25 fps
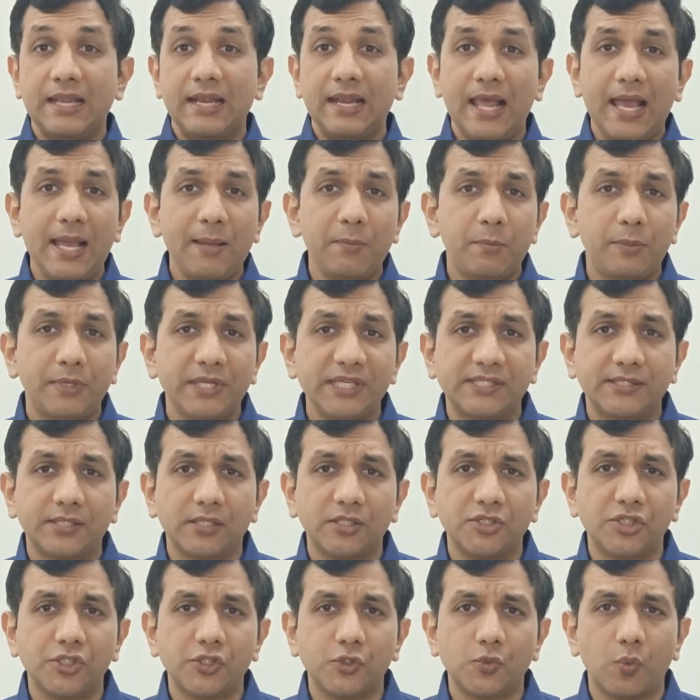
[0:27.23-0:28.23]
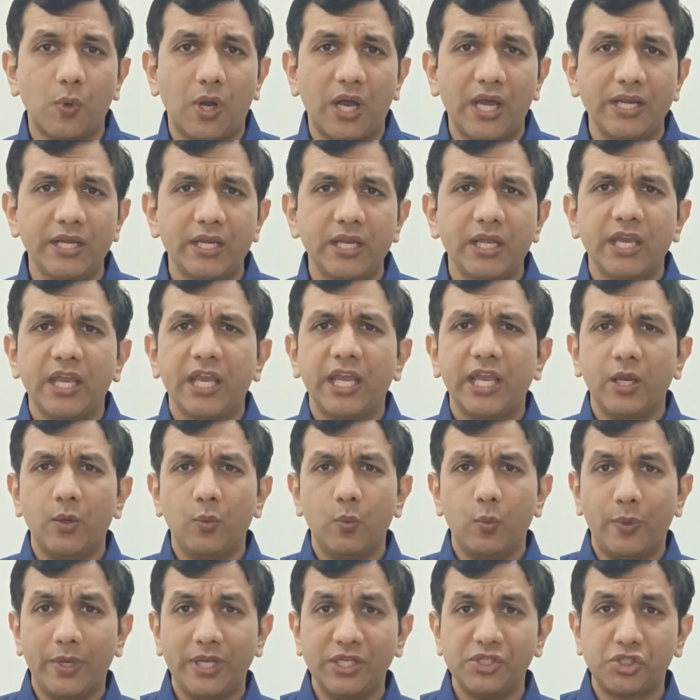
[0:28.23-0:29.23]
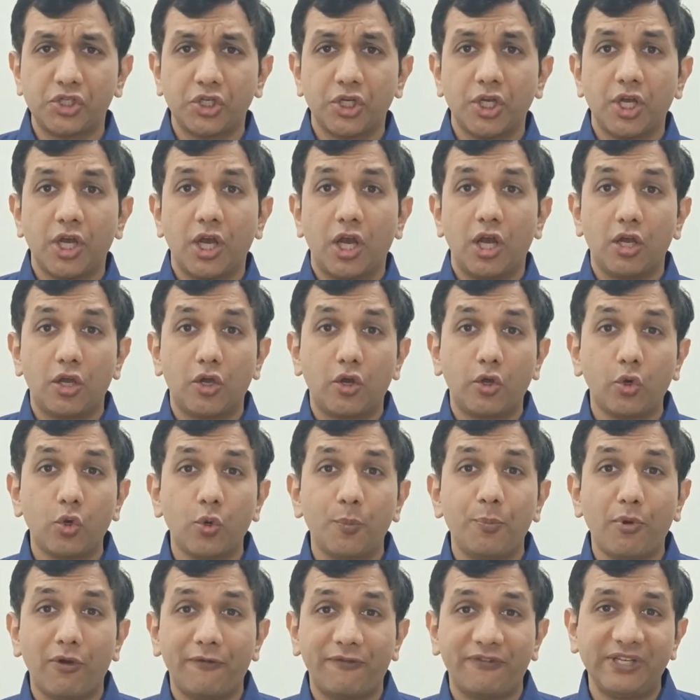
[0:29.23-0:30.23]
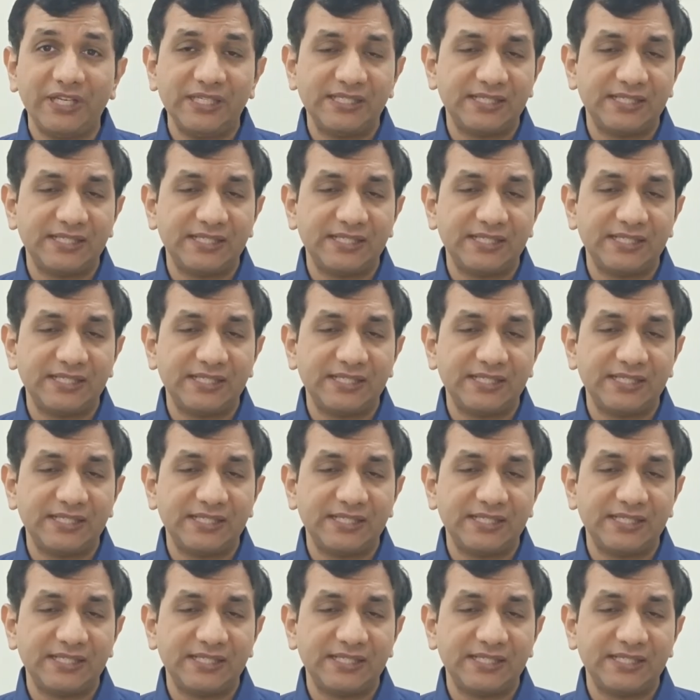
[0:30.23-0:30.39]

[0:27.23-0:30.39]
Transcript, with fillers: Lab research is one in which a group of